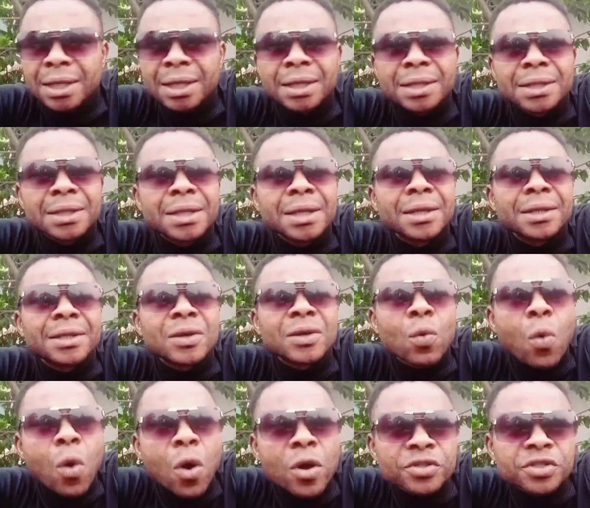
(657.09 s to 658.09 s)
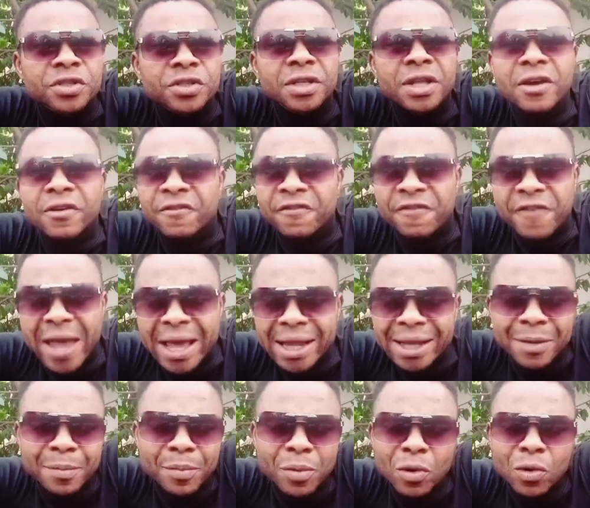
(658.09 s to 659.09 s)
and the ones that are
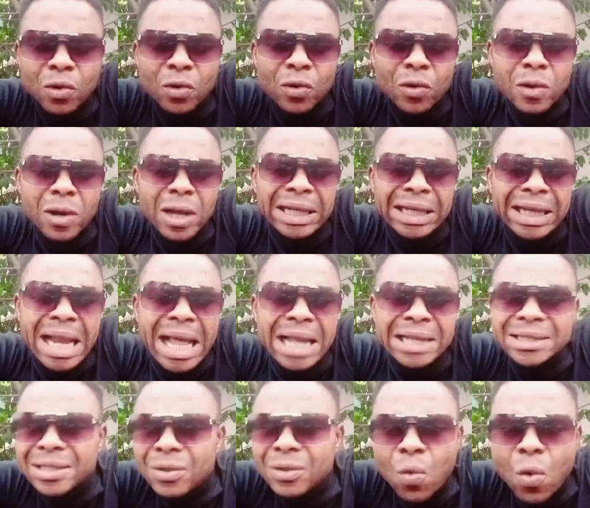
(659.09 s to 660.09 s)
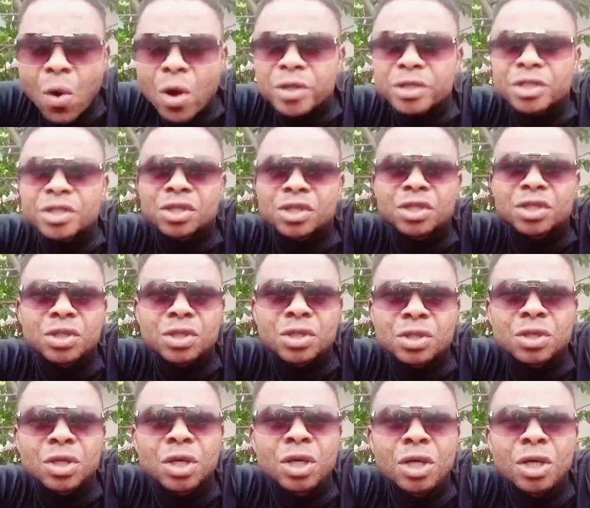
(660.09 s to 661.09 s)
available are not the
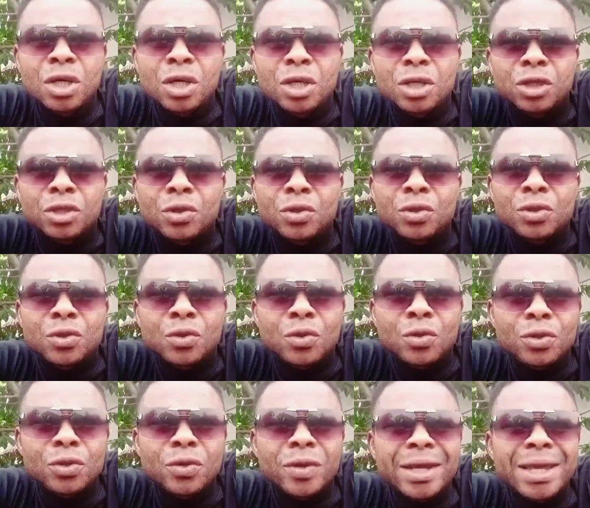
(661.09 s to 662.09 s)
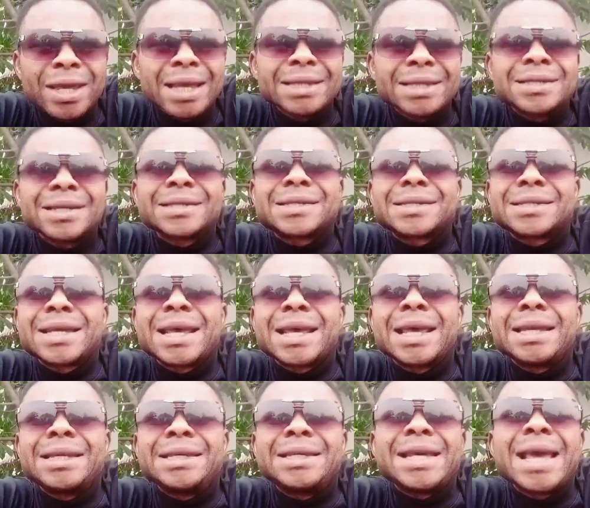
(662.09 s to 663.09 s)
ones, you can't just
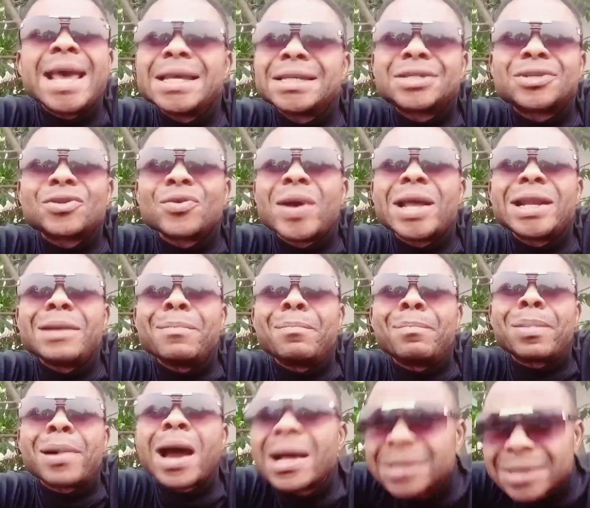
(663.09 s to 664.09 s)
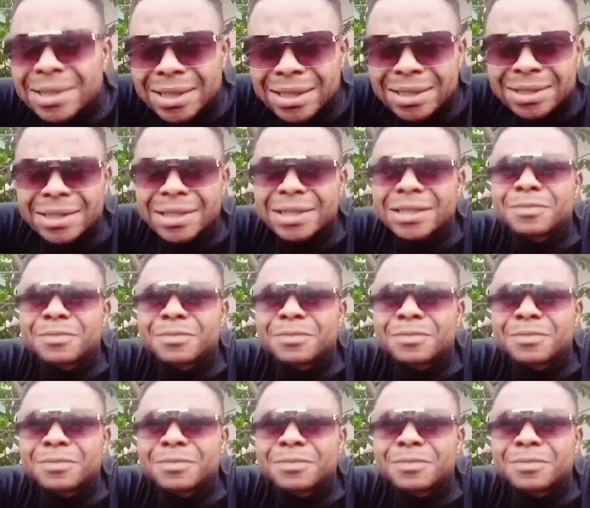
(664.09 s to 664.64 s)
say yes to any brother